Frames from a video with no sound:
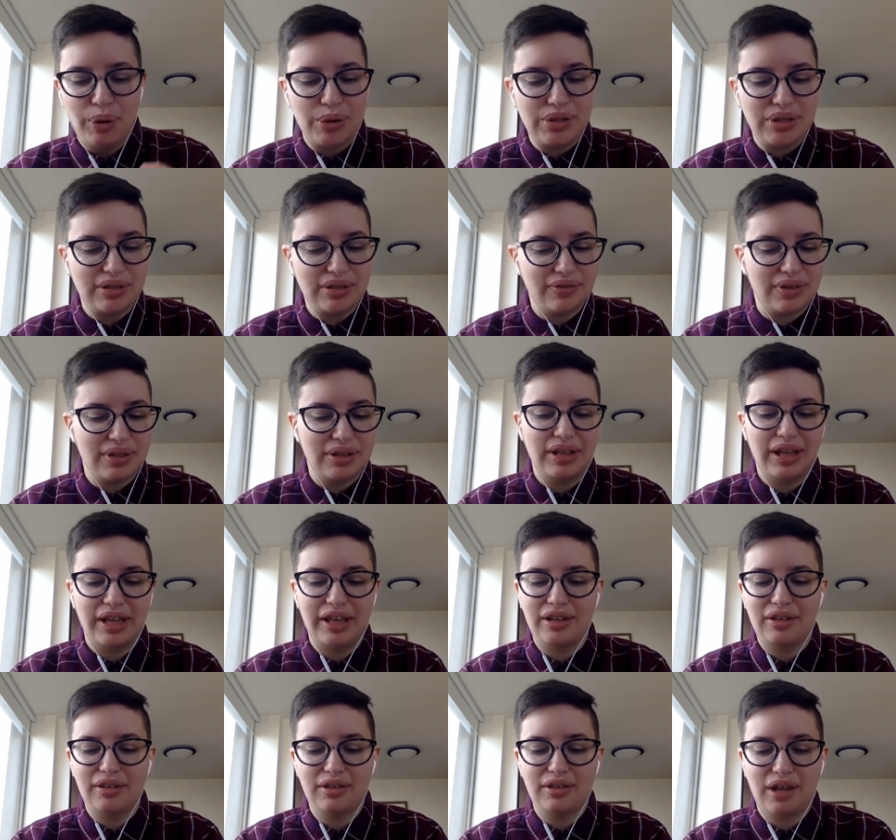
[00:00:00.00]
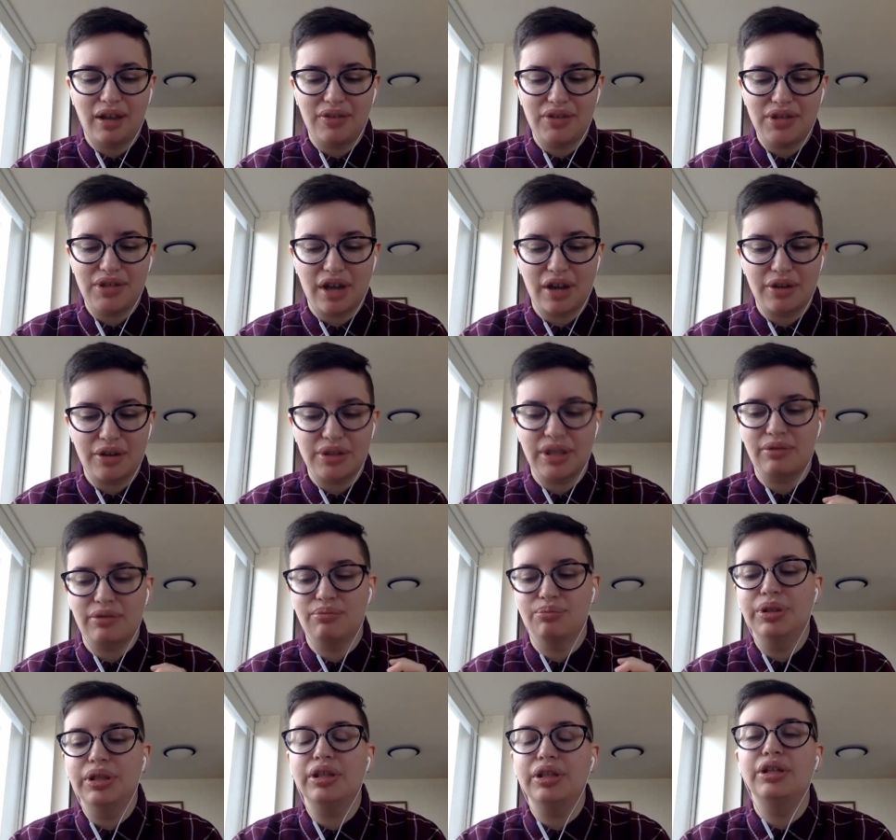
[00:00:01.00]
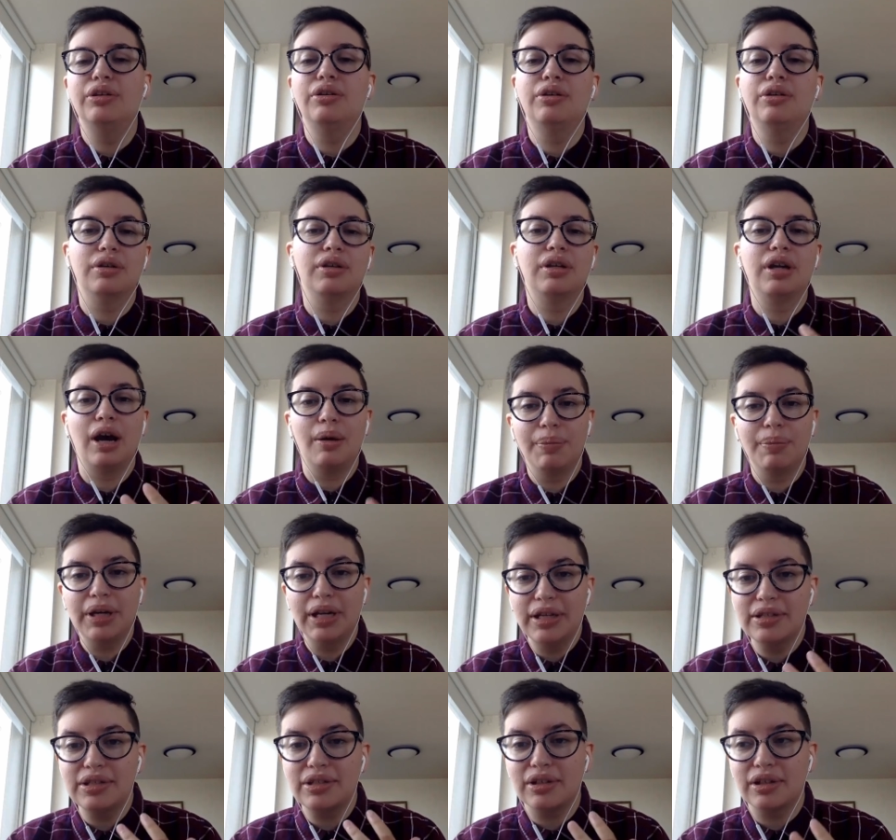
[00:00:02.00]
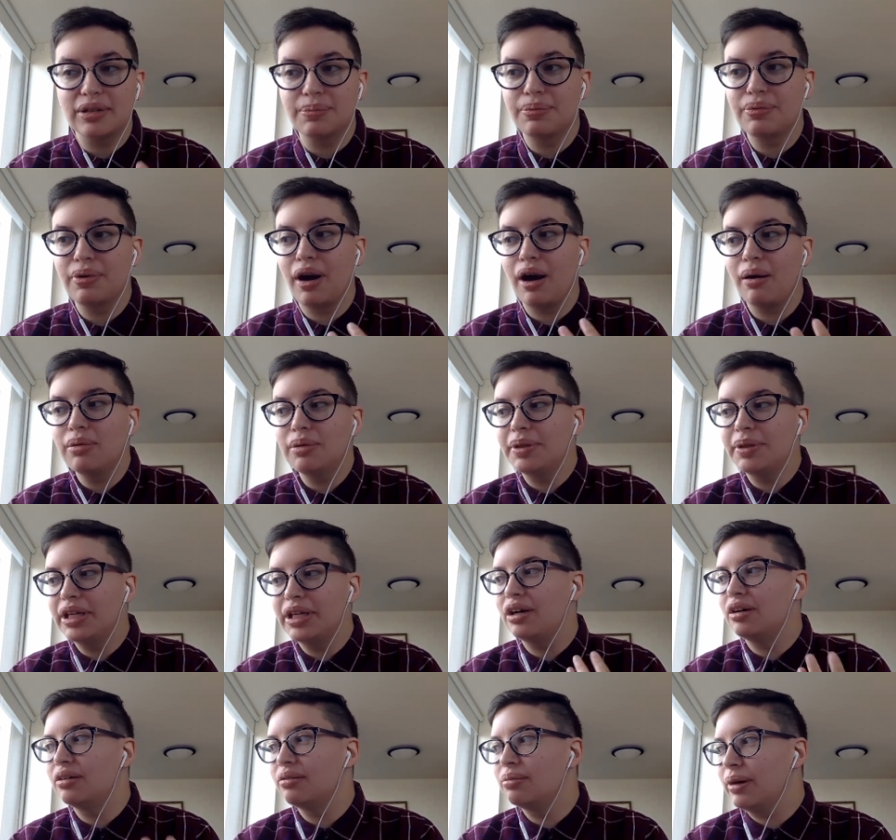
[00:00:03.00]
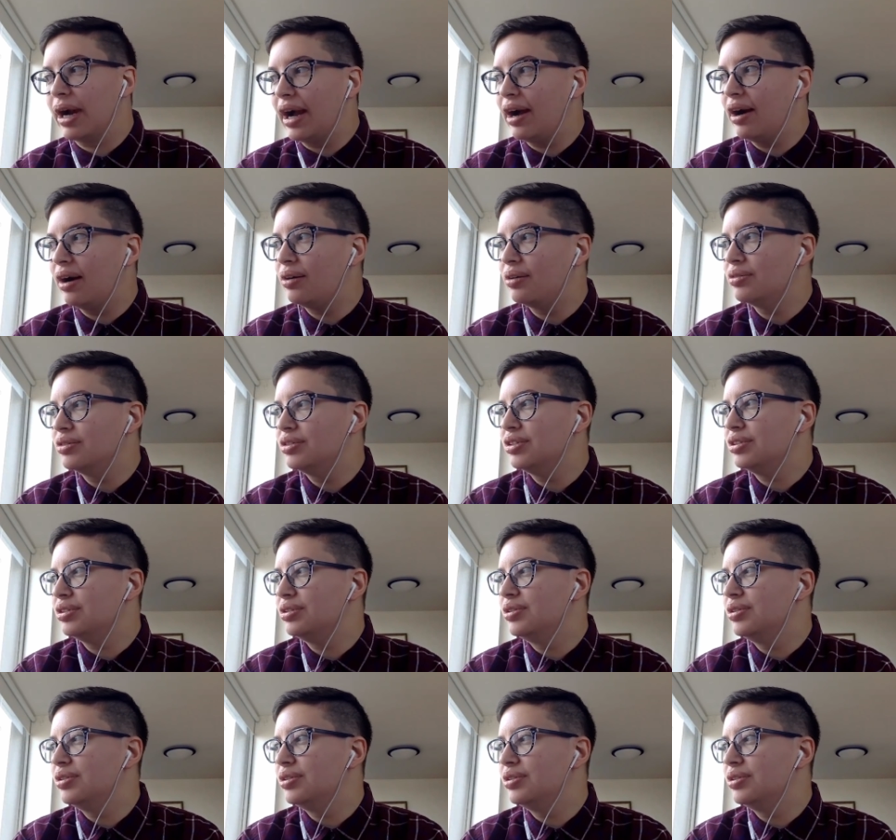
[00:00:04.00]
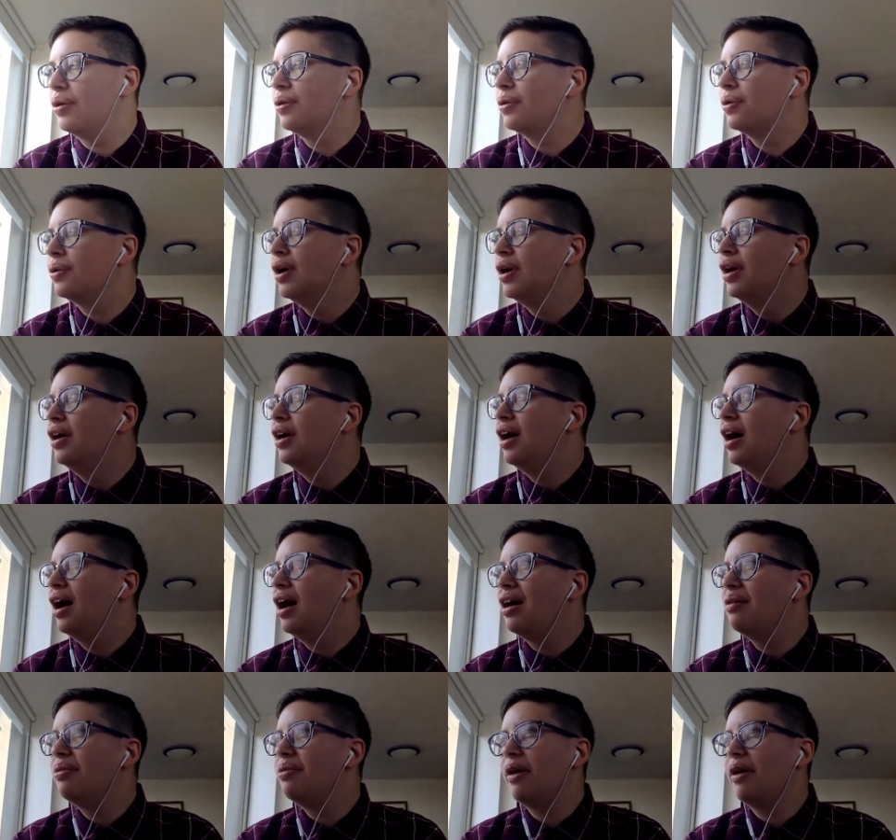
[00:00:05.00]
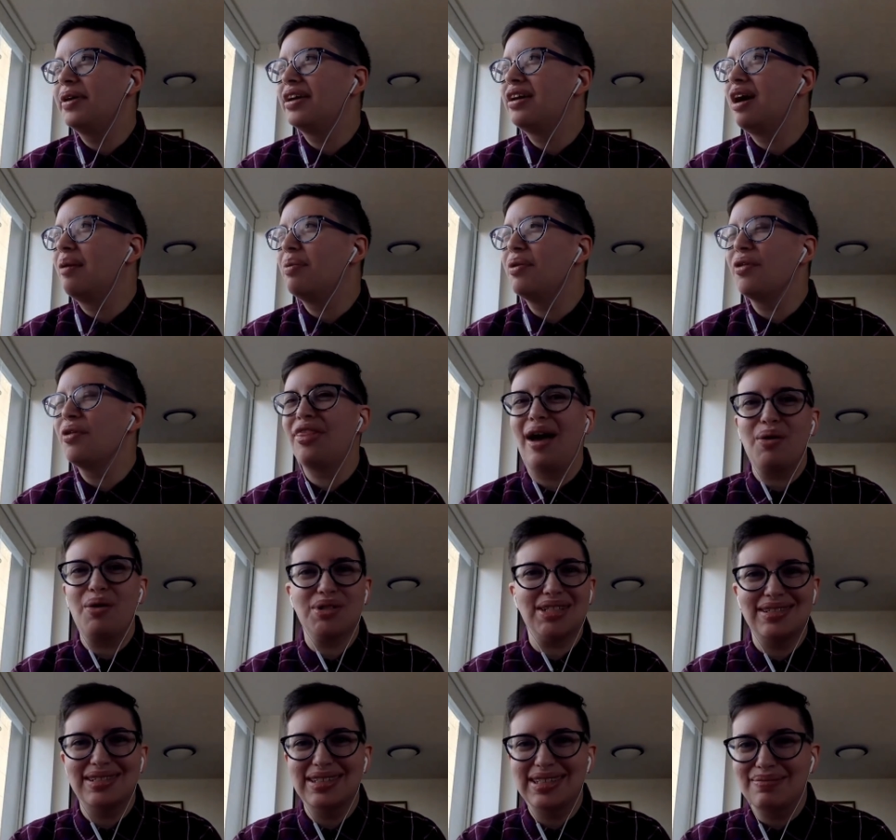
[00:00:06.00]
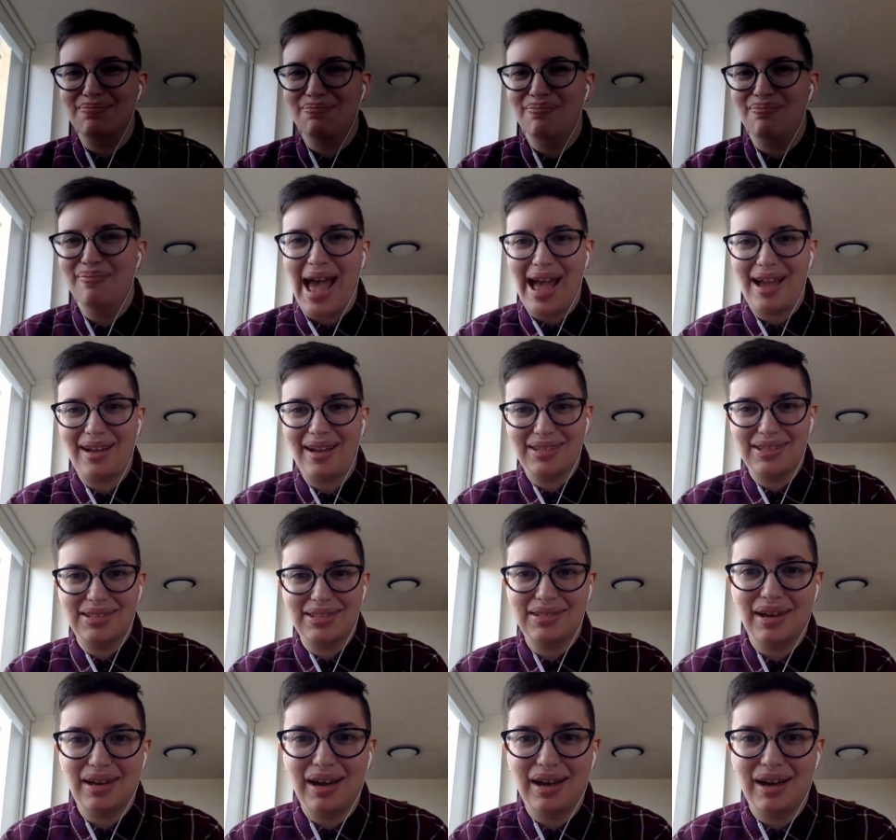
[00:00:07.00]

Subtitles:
Most of the like of Chicago's like really good companies are probably around, you know, probably a couple thousand max,